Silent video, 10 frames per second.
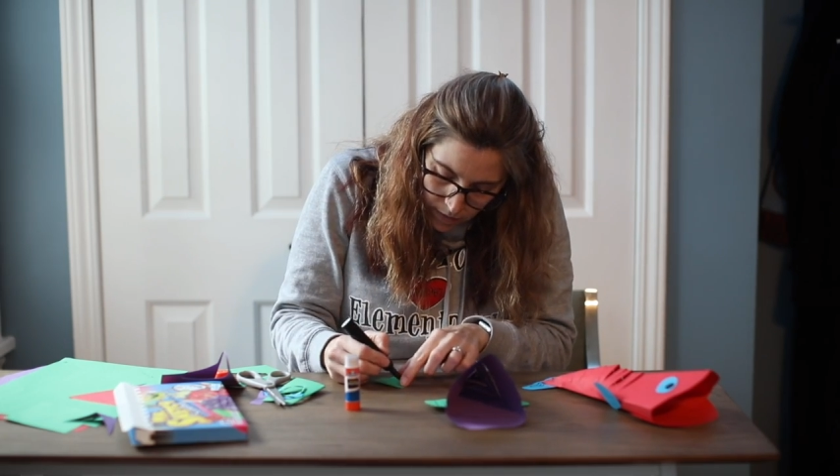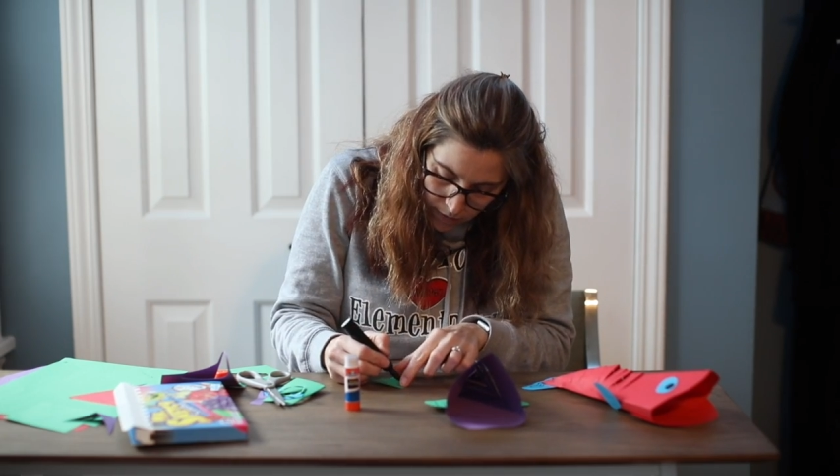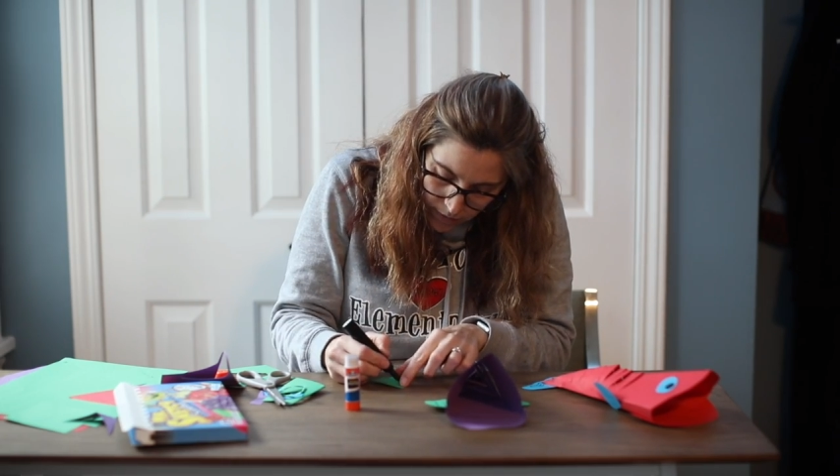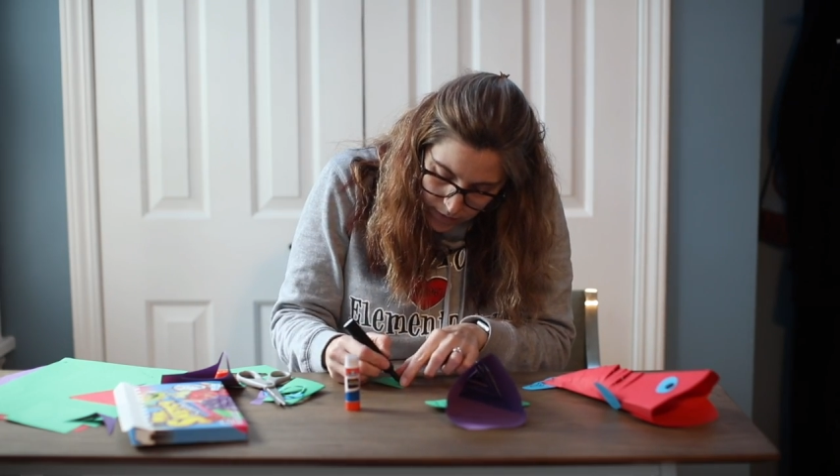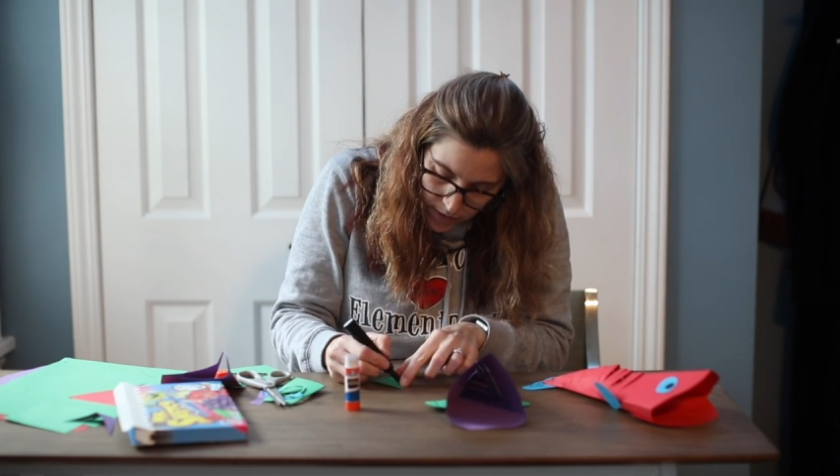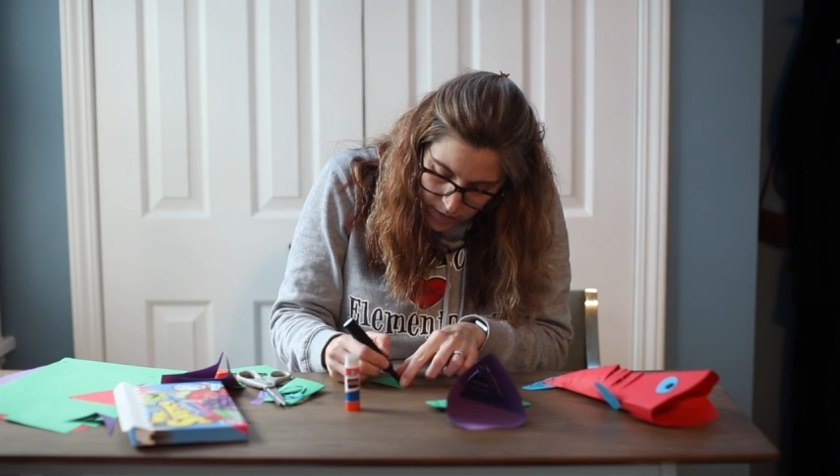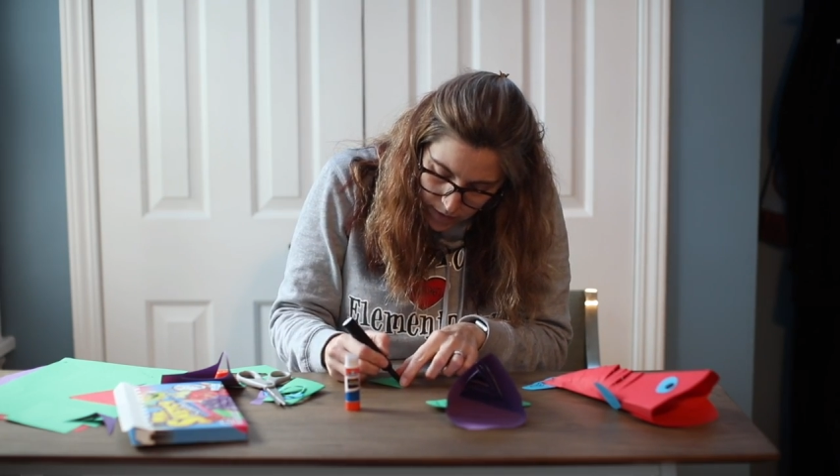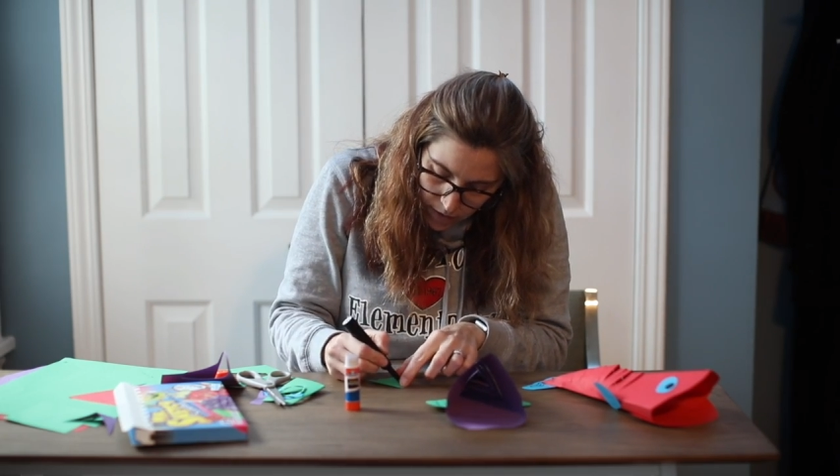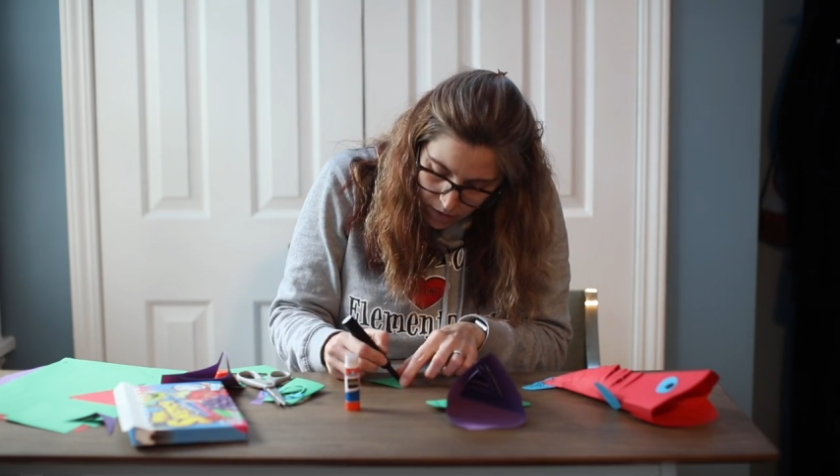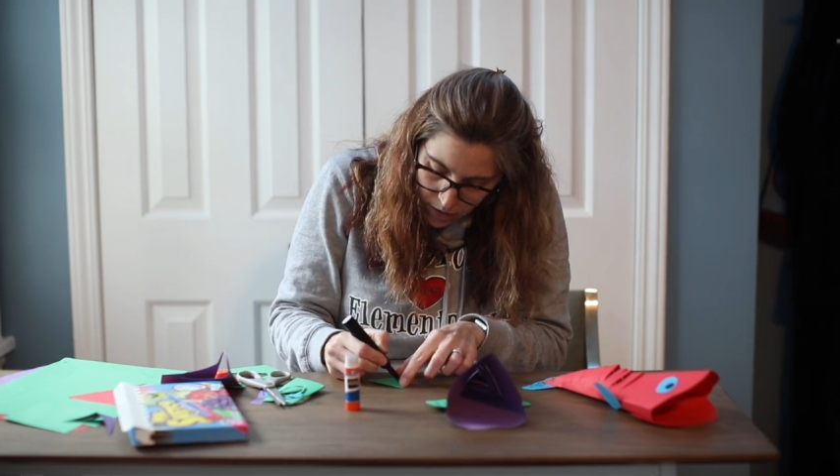little
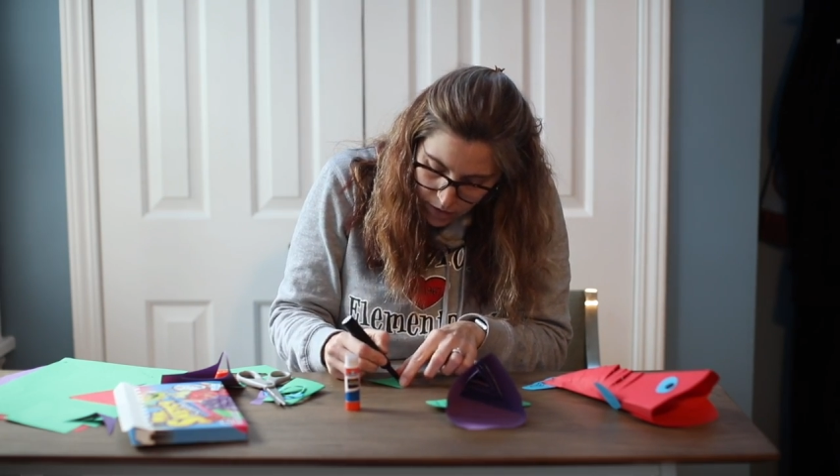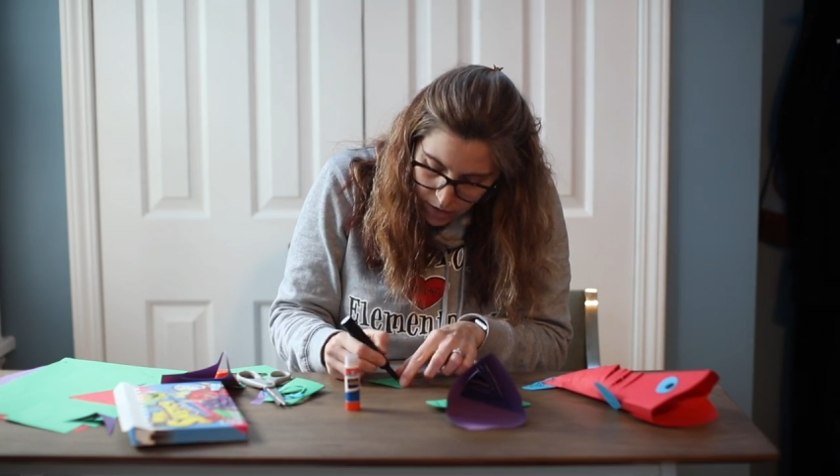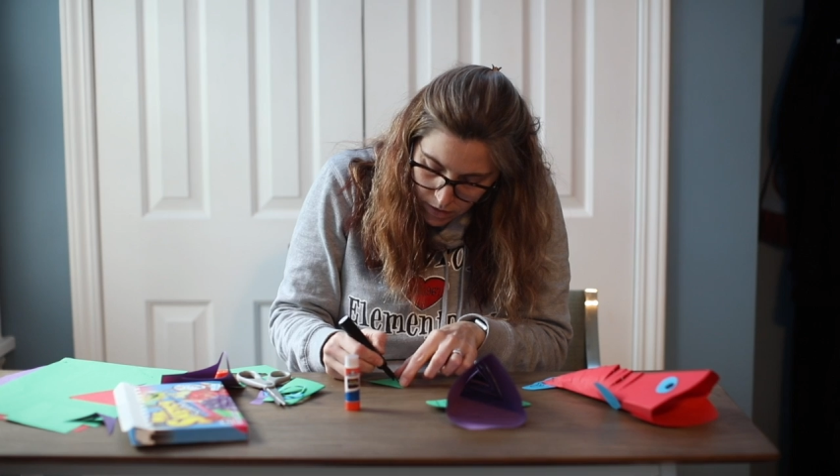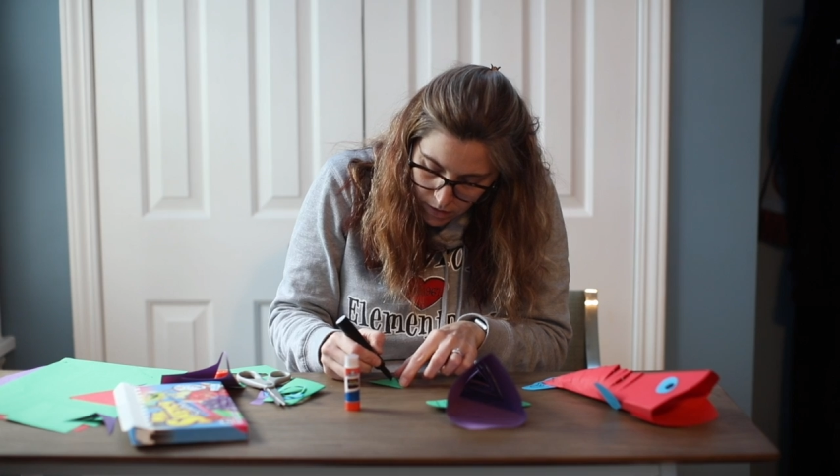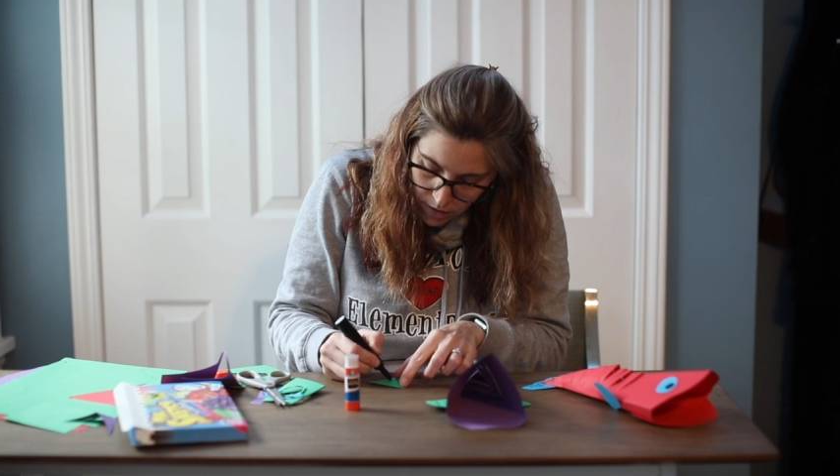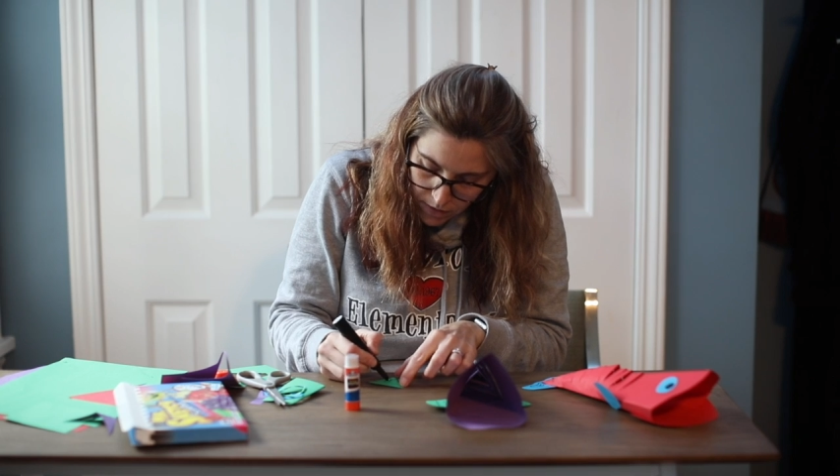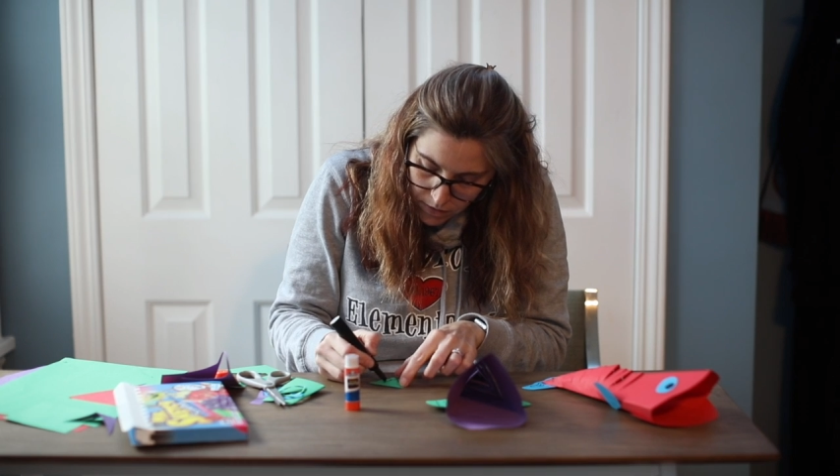detail here